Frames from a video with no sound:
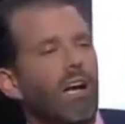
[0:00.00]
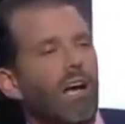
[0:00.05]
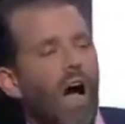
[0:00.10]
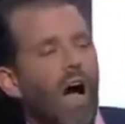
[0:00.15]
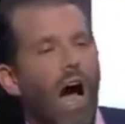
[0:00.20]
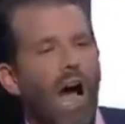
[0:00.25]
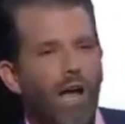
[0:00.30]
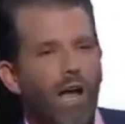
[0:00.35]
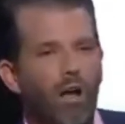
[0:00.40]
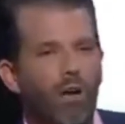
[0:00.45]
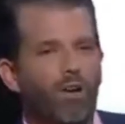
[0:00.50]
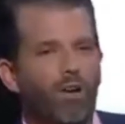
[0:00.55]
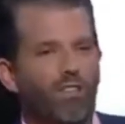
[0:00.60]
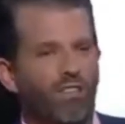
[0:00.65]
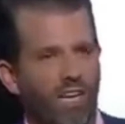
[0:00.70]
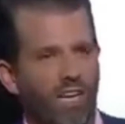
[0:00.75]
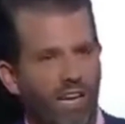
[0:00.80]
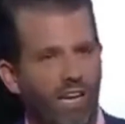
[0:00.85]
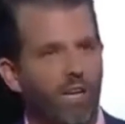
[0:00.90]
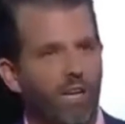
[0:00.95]
I
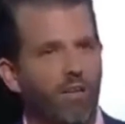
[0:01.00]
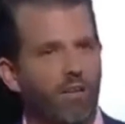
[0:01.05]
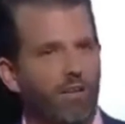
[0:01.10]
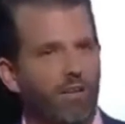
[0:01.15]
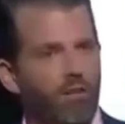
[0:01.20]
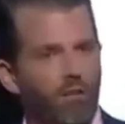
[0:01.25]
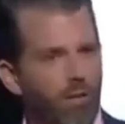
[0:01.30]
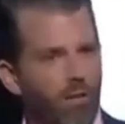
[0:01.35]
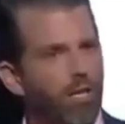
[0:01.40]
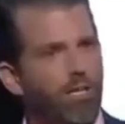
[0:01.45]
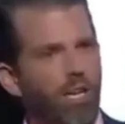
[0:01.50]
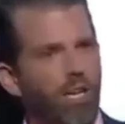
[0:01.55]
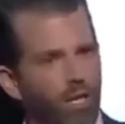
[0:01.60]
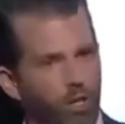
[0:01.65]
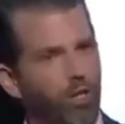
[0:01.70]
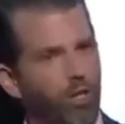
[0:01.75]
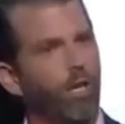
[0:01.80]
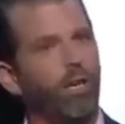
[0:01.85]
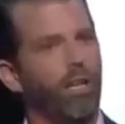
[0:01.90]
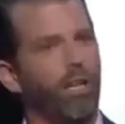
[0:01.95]
understand
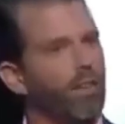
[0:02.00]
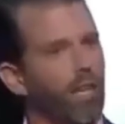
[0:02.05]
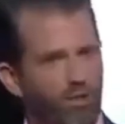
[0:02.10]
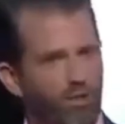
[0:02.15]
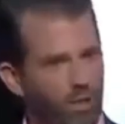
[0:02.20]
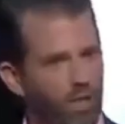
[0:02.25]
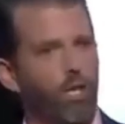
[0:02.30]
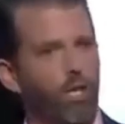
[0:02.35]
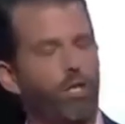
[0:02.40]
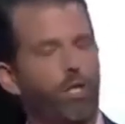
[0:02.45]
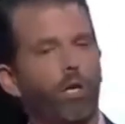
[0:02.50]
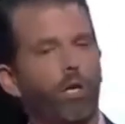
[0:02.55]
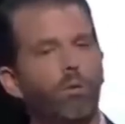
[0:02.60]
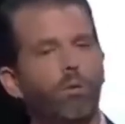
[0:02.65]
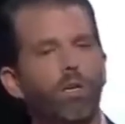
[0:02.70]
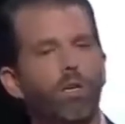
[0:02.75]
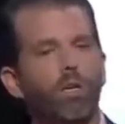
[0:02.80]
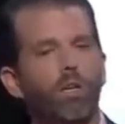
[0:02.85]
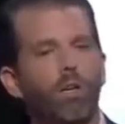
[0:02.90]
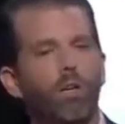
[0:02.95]
addiction, and that's an issue,
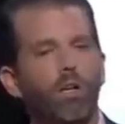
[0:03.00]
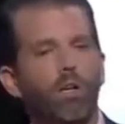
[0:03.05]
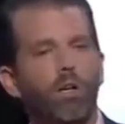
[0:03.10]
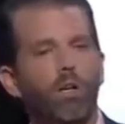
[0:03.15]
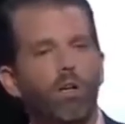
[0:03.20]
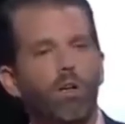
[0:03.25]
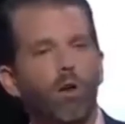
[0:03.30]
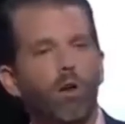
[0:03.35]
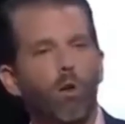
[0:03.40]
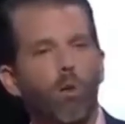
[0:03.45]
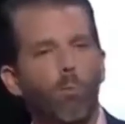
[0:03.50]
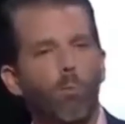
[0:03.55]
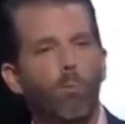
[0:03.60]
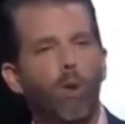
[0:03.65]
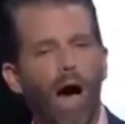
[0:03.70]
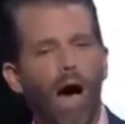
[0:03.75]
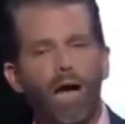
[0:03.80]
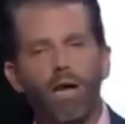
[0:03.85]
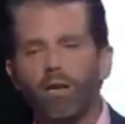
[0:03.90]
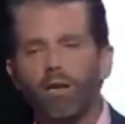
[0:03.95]

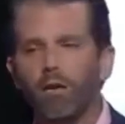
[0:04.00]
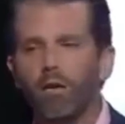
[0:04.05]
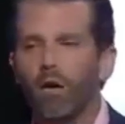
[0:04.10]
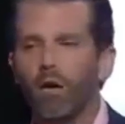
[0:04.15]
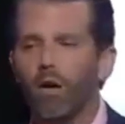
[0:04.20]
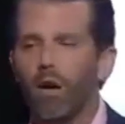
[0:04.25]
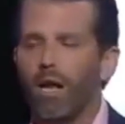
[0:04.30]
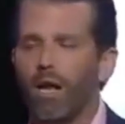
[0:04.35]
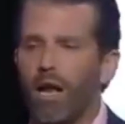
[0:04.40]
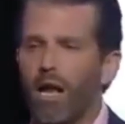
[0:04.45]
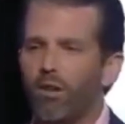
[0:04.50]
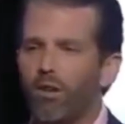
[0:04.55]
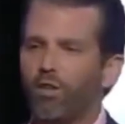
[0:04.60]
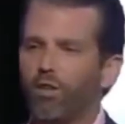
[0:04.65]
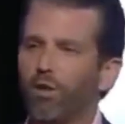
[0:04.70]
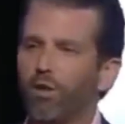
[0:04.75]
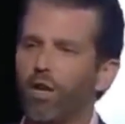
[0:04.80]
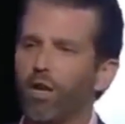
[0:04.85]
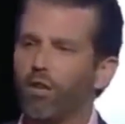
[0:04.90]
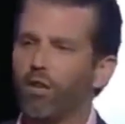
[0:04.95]
but I'd ask
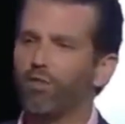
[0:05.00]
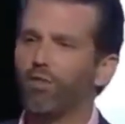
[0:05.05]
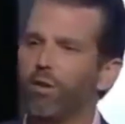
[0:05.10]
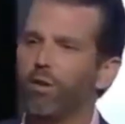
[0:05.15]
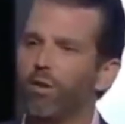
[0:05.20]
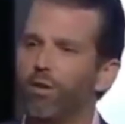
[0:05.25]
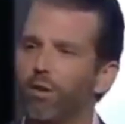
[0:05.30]
you this.